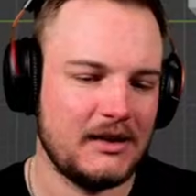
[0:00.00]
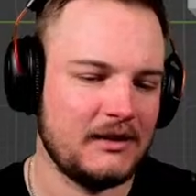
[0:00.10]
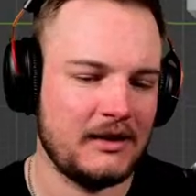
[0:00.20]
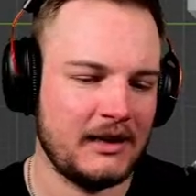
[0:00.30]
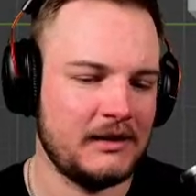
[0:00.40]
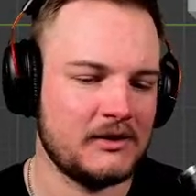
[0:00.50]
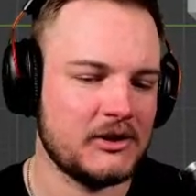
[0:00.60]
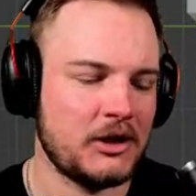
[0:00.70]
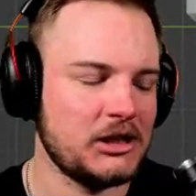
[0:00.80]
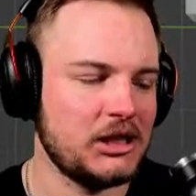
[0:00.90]
like they're
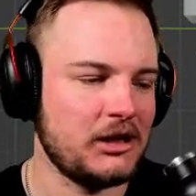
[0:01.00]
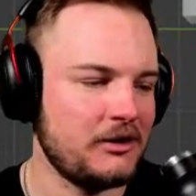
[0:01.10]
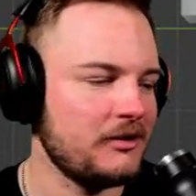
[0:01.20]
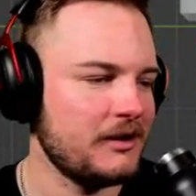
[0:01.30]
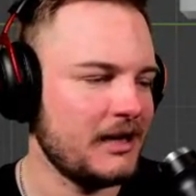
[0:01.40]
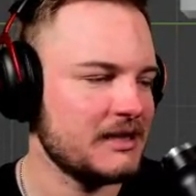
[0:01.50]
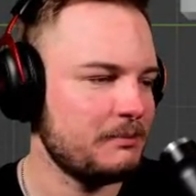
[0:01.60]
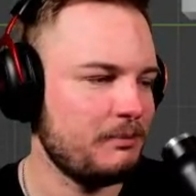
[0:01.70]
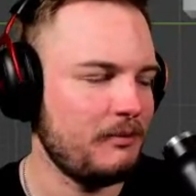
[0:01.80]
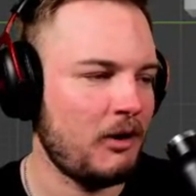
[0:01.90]
stuck together. That's
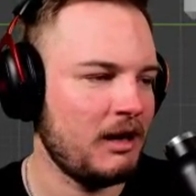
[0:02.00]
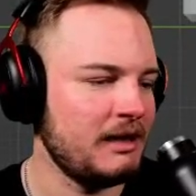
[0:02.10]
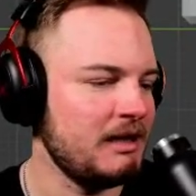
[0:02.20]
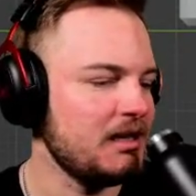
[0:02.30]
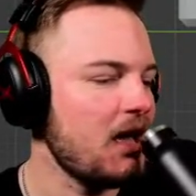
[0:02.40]
all I need.